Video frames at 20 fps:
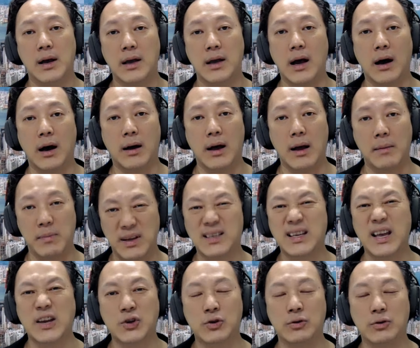uh,
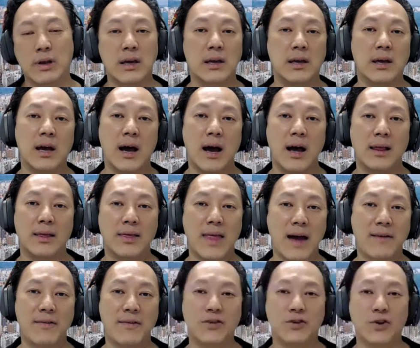essentially
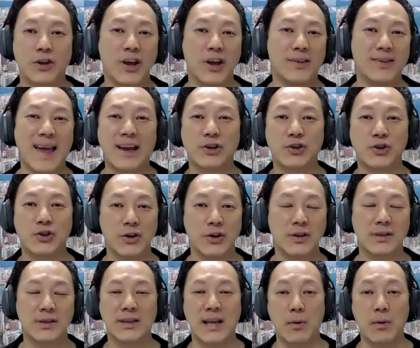leverage on the
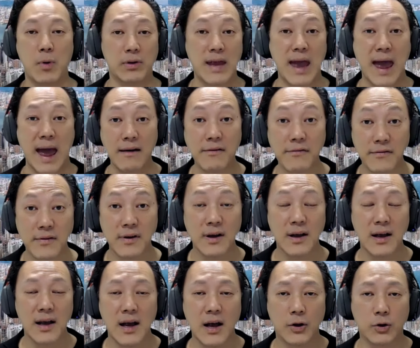connections that we already have
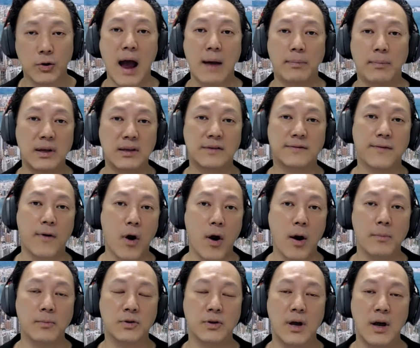to help these
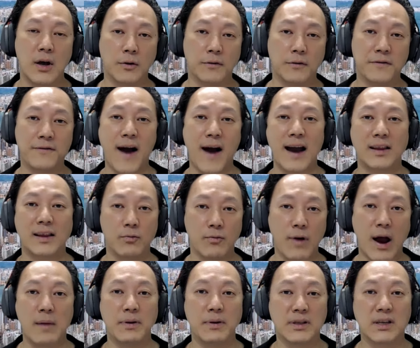firms to find the
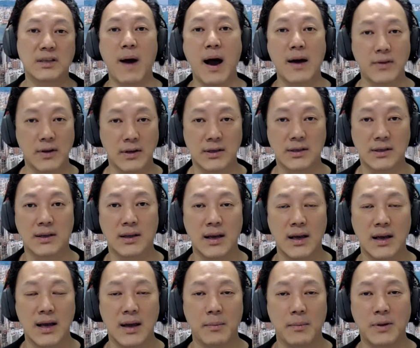right business partners
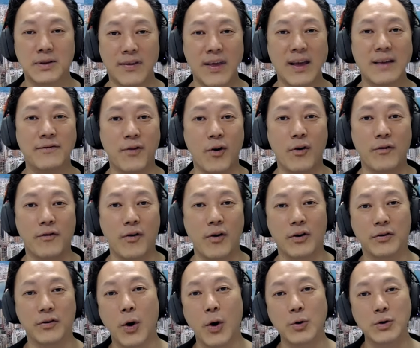because I think for
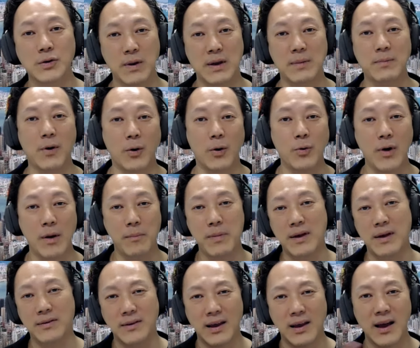for those people who have
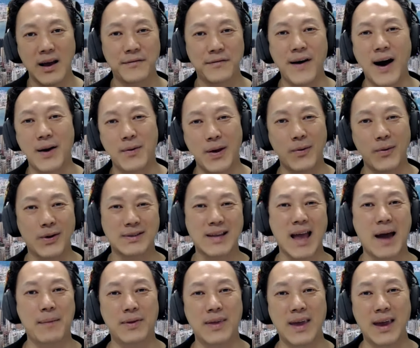been following what's
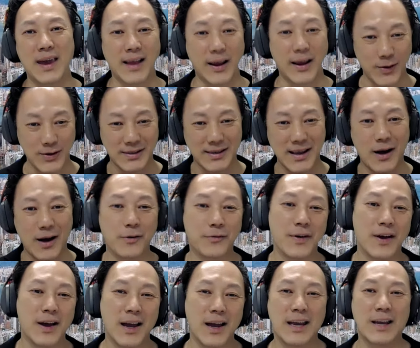happening, like yourself
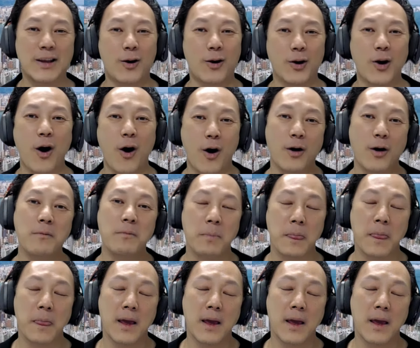in Hong Kong,